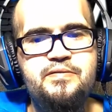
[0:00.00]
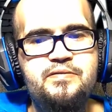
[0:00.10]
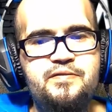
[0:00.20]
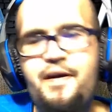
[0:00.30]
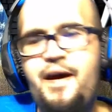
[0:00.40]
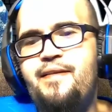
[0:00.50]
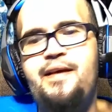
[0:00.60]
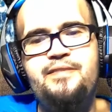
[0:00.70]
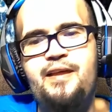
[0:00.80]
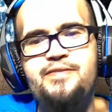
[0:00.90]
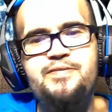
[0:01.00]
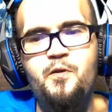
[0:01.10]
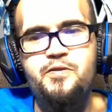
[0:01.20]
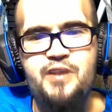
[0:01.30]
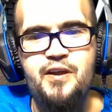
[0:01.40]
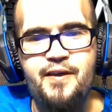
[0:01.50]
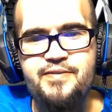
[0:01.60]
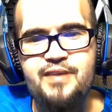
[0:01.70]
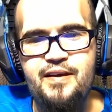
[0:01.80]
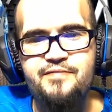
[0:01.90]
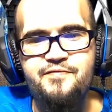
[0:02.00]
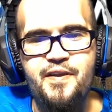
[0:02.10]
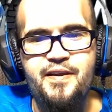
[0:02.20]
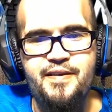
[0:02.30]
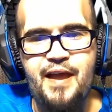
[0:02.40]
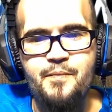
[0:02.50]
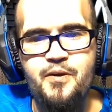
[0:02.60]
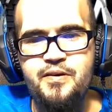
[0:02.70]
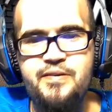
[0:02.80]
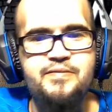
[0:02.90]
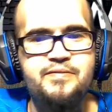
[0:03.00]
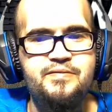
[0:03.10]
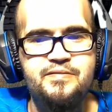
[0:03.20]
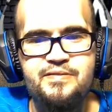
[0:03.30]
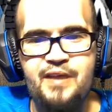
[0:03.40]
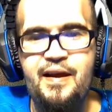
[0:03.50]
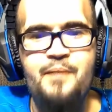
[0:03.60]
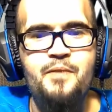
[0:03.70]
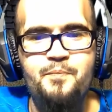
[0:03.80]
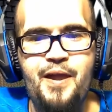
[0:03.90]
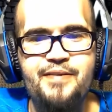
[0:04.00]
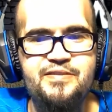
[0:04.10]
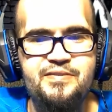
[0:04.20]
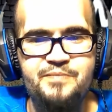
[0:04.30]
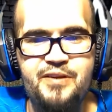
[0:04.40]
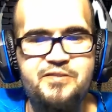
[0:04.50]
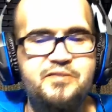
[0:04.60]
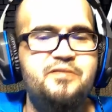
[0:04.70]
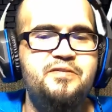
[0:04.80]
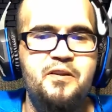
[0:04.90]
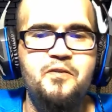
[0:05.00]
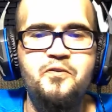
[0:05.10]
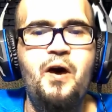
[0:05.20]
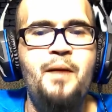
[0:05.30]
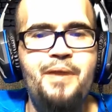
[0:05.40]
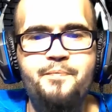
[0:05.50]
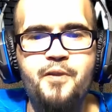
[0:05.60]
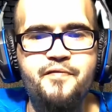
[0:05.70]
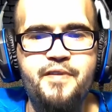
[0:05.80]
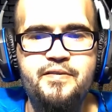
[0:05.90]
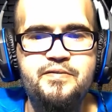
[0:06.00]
The fact that I smoke cigarettes on freaking camera and I'm a practicing minister, you know, no, I'm not perfect.